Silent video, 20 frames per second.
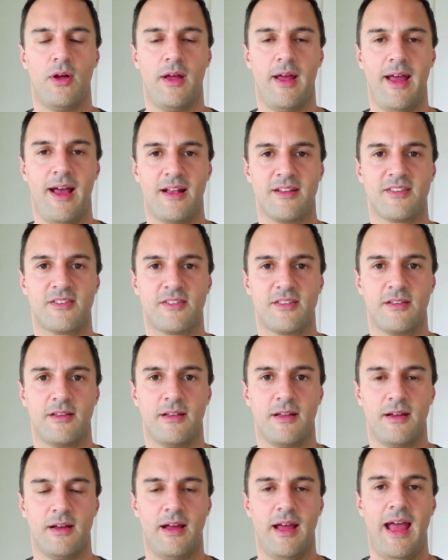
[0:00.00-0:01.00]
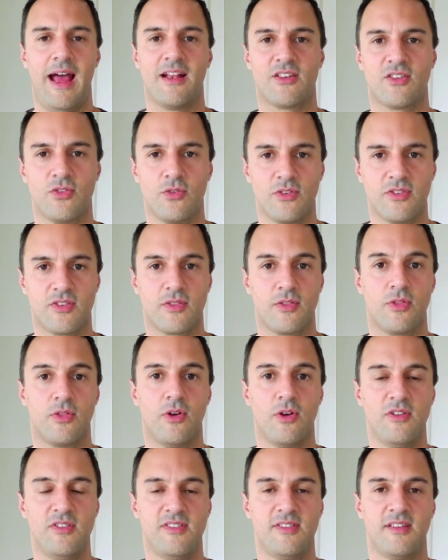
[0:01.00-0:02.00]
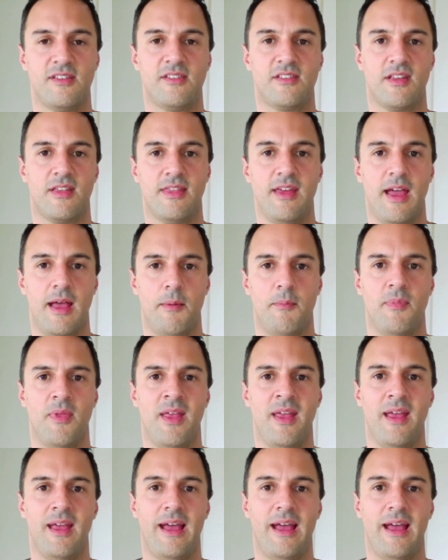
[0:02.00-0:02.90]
outsource those things to them,